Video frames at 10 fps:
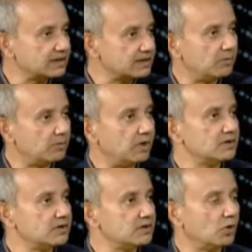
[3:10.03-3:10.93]
in the
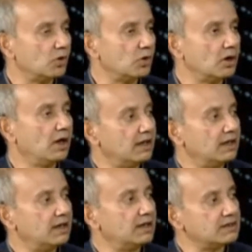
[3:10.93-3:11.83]
NBS report,
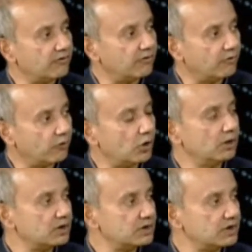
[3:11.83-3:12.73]
is that
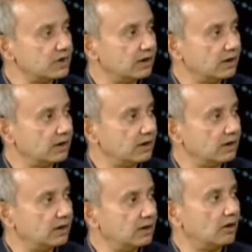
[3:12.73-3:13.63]
40%
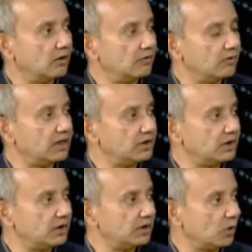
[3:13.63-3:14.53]
of the
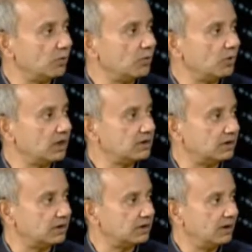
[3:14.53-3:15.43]
Nigerian
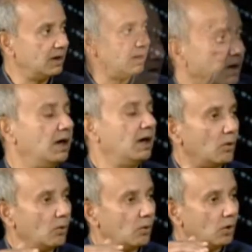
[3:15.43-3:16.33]
population
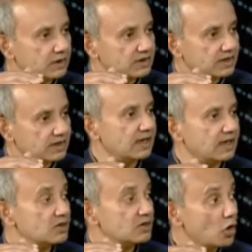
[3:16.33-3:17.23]
was
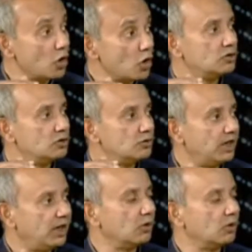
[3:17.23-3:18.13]
assessed not to
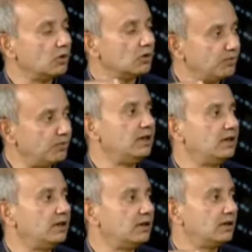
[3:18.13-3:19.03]
be able to
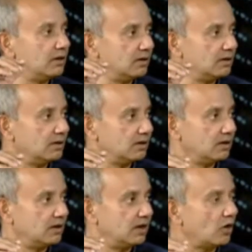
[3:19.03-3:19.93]
meet
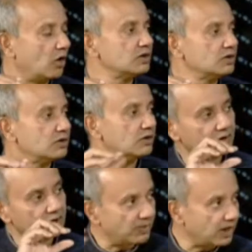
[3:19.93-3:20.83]
the cost of
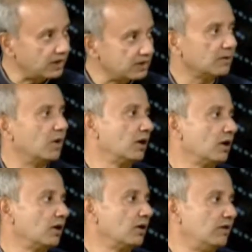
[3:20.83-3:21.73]
this basic
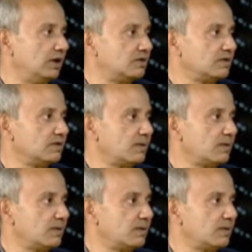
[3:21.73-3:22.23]
bundle of needs.